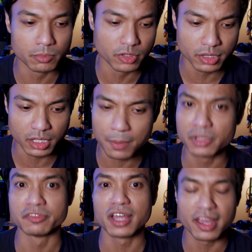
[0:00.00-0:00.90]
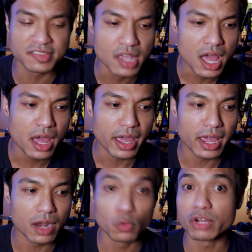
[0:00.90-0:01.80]
with a couple of guys,
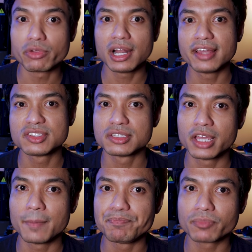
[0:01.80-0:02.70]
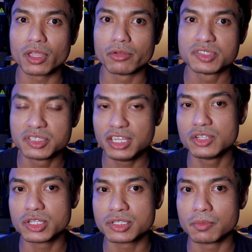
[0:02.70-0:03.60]
and what I realized is that
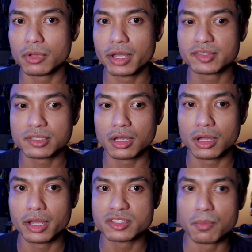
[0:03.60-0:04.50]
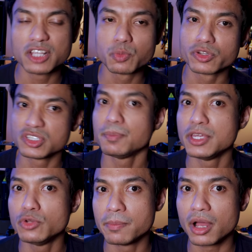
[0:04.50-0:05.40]
Siege is a much more
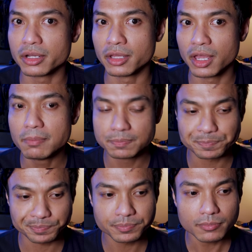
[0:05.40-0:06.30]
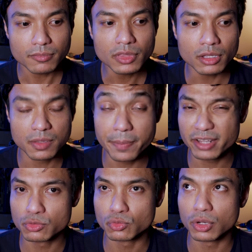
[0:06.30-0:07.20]
CPU demanding game
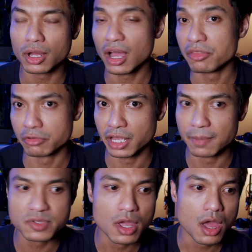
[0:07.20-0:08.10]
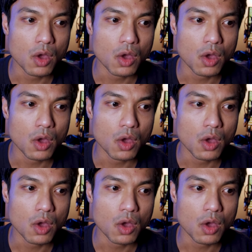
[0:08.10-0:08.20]
compared to other games,